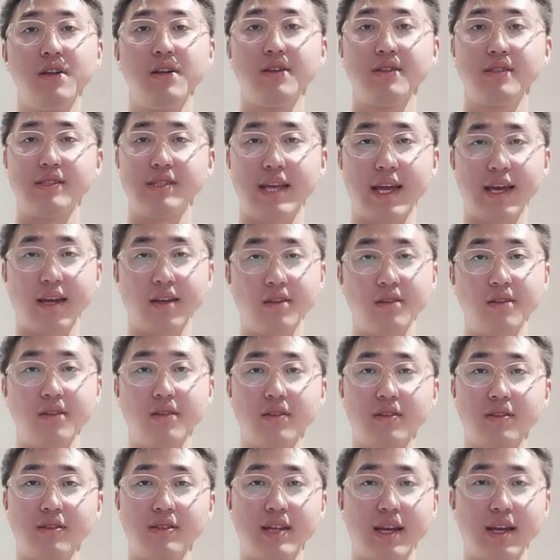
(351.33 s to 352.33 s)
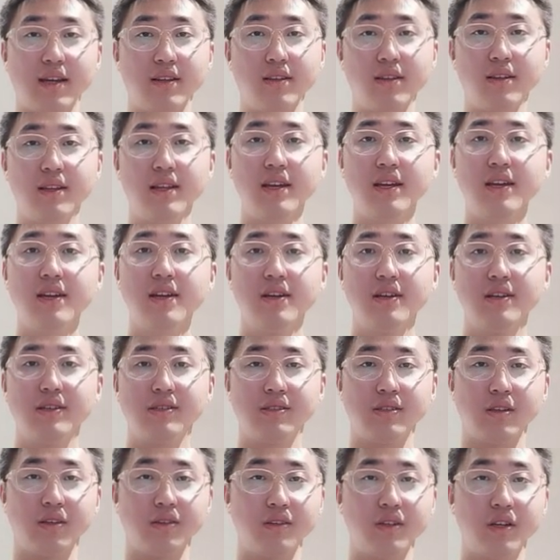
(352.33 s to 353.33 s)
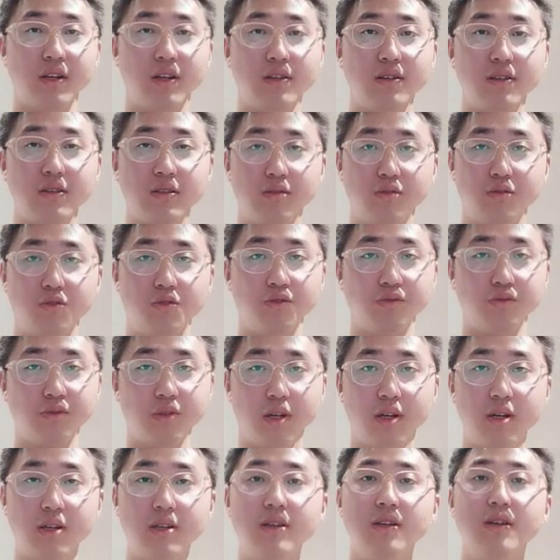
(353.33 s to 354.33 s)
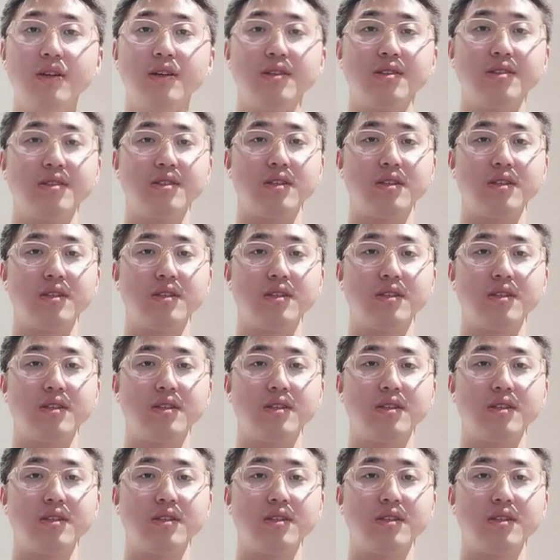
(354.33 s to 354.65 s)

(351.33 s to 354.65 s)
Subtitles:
Secondly, to learn